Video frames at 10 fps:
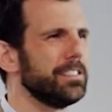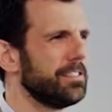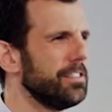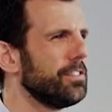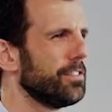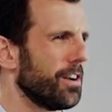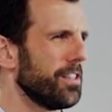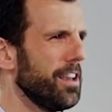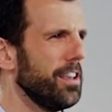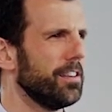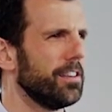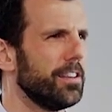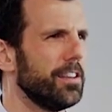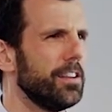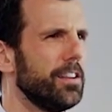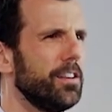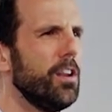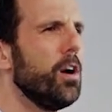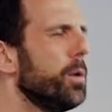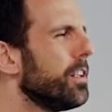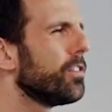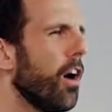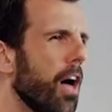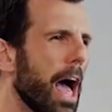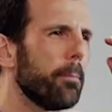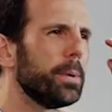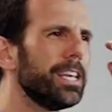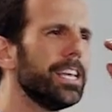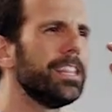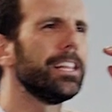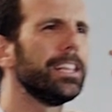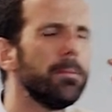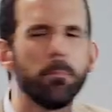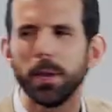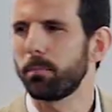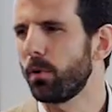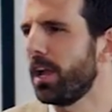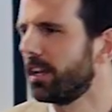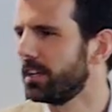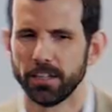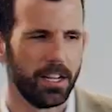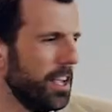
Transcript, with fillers: decisions, are they? No, it's all happening in the limbic brain. And